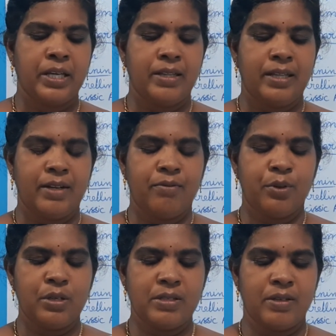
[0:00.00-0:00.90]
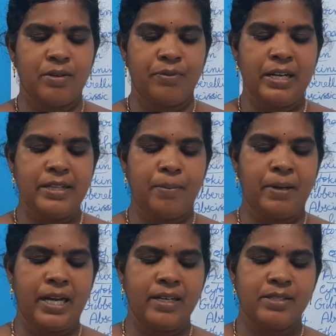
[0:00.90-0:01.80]
Then fill in the
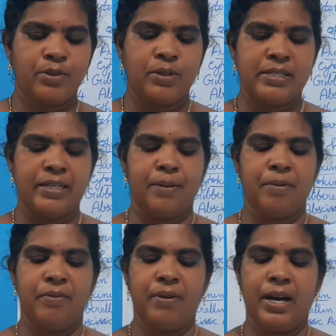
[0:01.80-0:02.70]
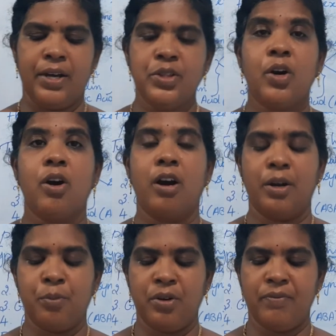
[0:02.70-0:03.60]
blanks. Question number 5. The
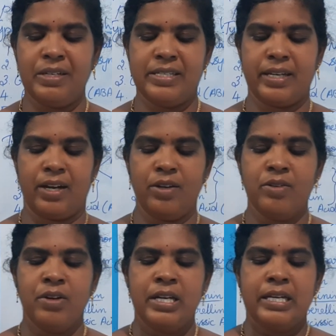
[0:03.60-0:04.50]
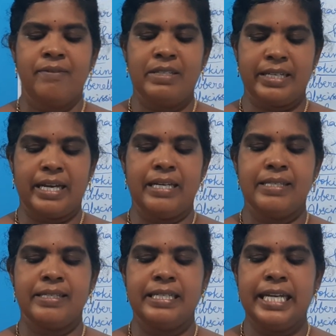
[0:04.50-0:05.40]
hormone which
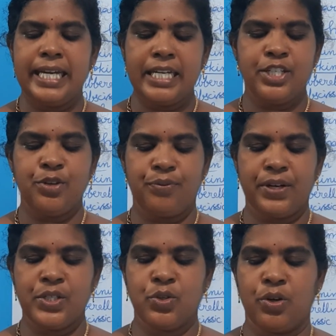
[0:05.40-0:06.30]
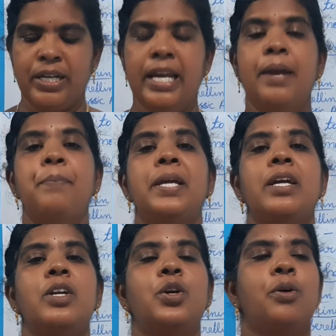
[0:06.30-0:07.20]
has negative effect on
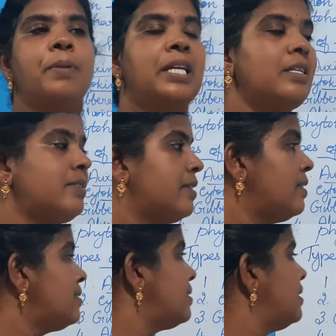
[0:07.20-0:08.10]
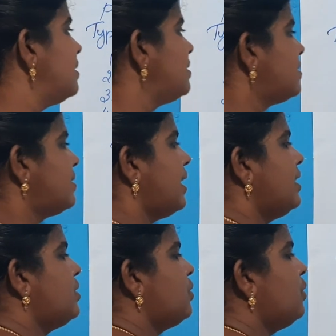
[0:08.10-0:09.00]
apical dominance is
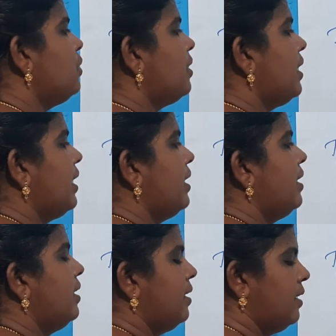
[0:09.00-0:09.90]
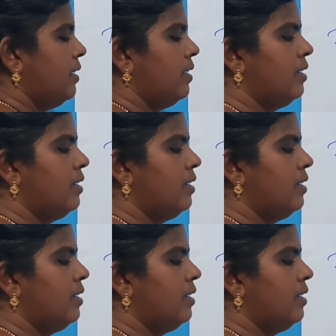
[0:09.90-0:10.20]
cytokinin.